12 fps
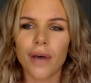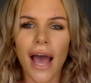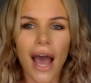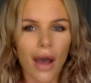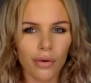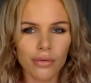
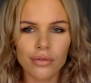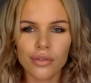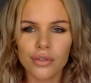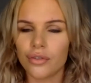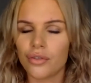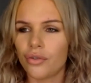out,
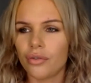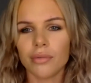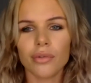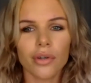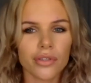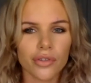do some
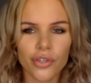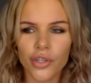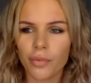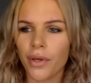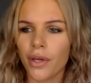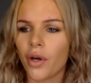grocery
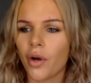shopping,